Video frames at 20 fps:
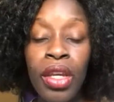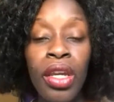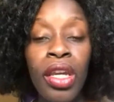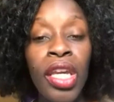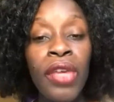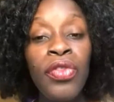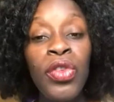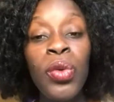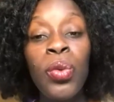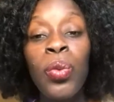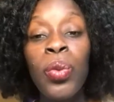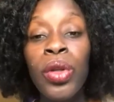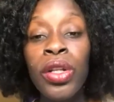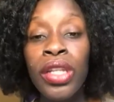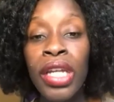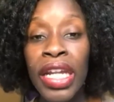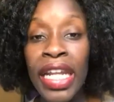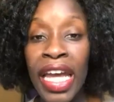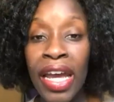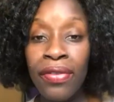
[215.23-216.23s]
If you will
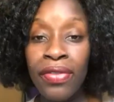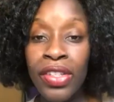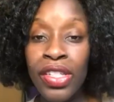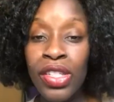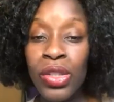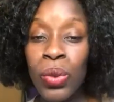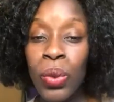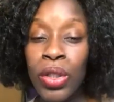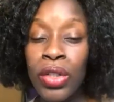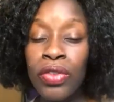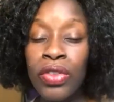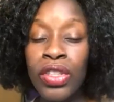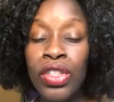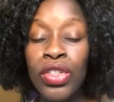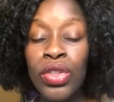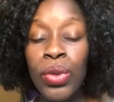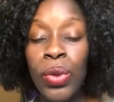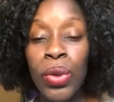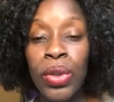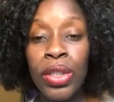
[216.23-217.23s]
not have this sort of
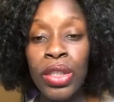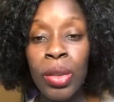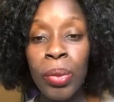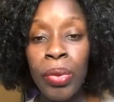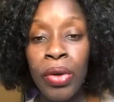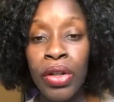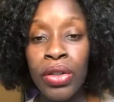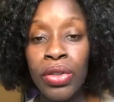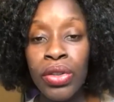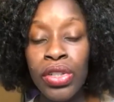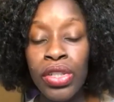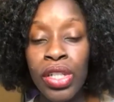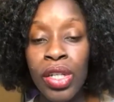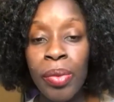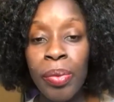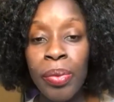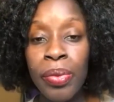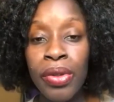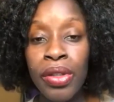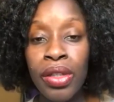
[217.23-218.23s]
control in the
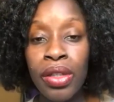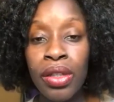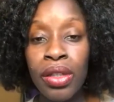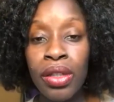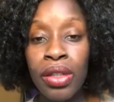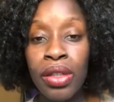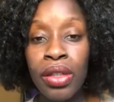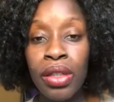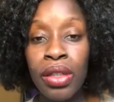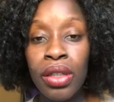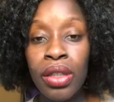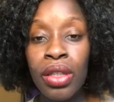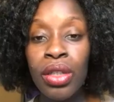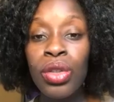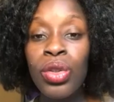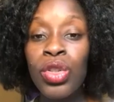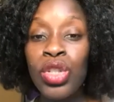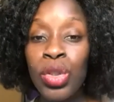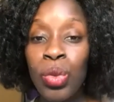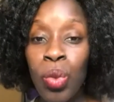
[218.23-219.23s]
partnership,
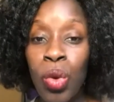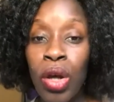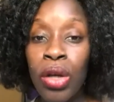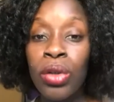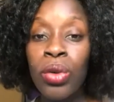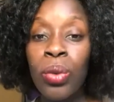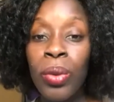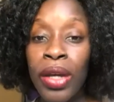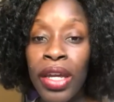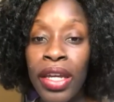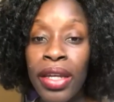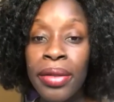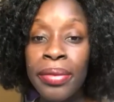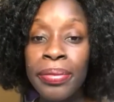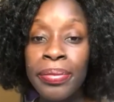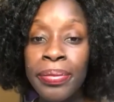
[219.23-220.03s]
you should walk away.